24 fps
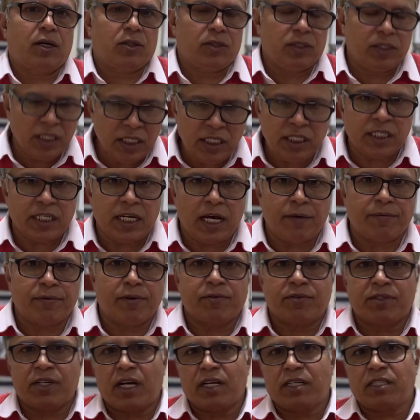these type
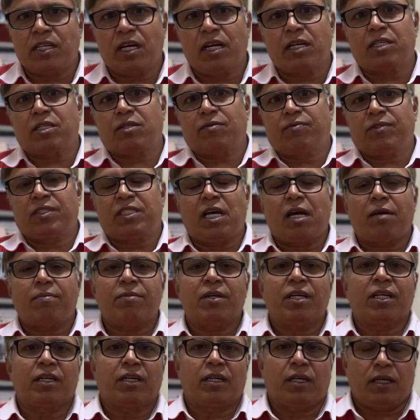of structures which are
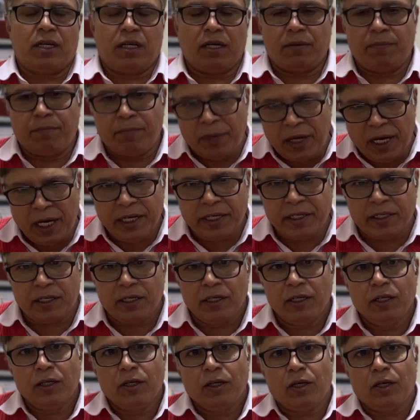being built